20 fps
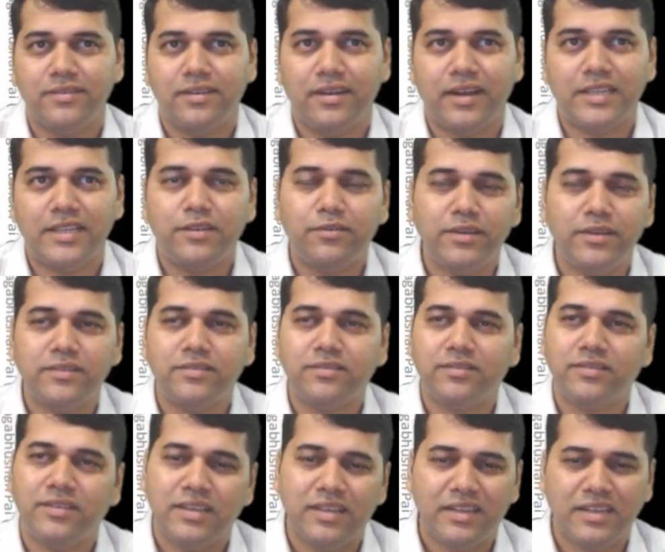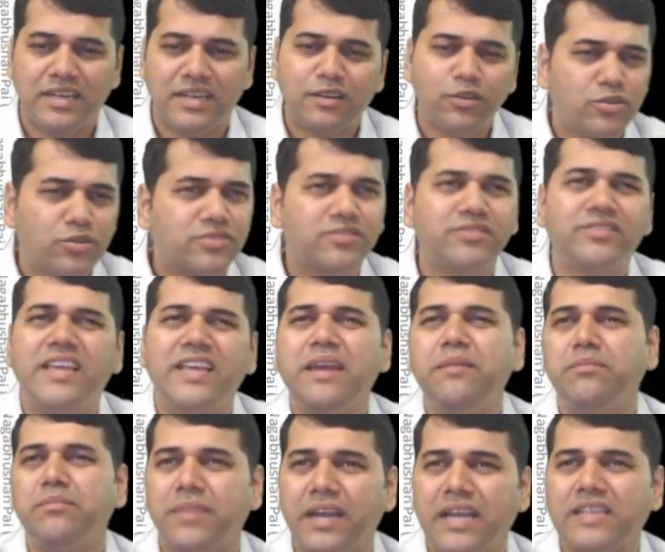Otherwise, it looks
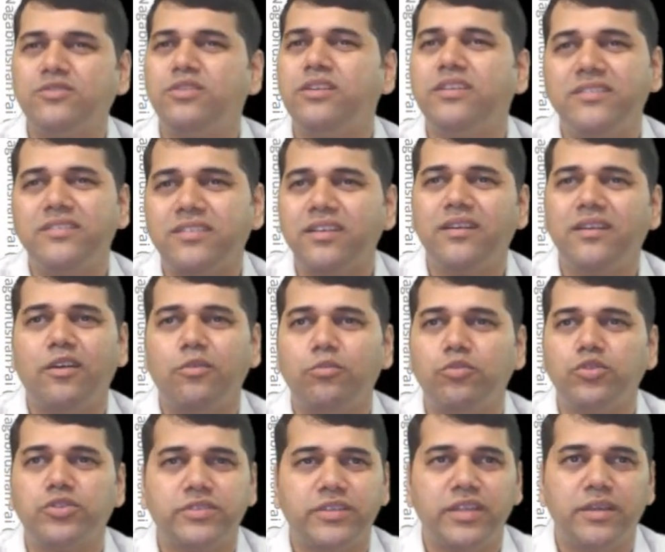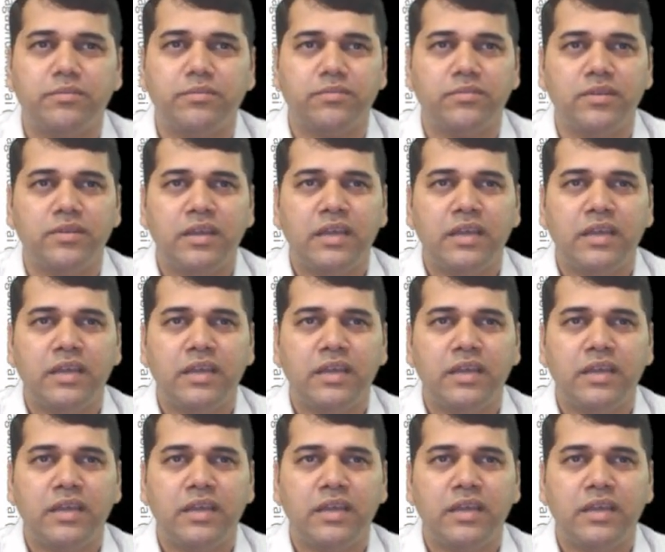same. Actually, is the almost same.